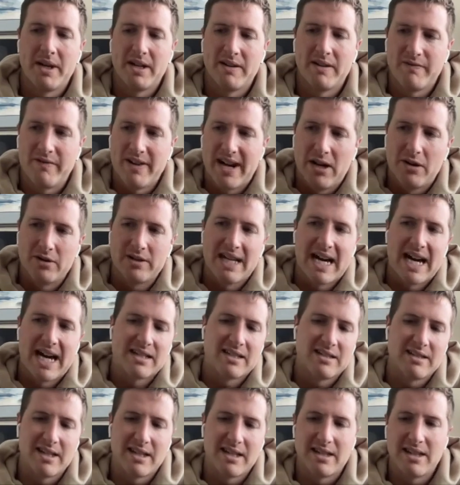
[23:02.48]
and file
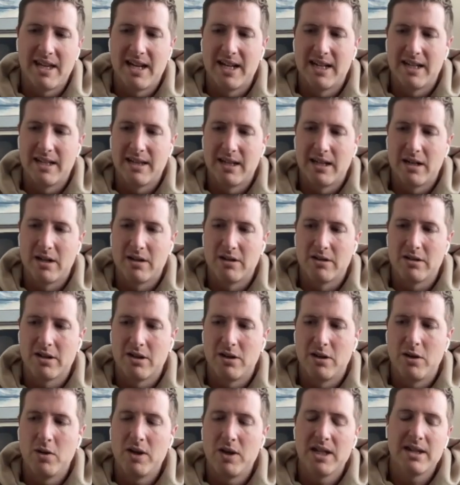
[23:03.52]
taxes at the end of the year. And so
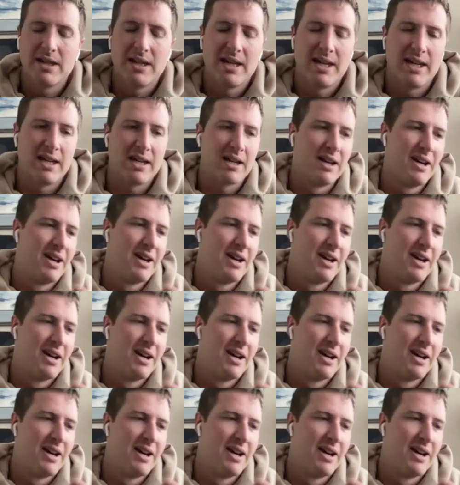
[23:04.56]
you can think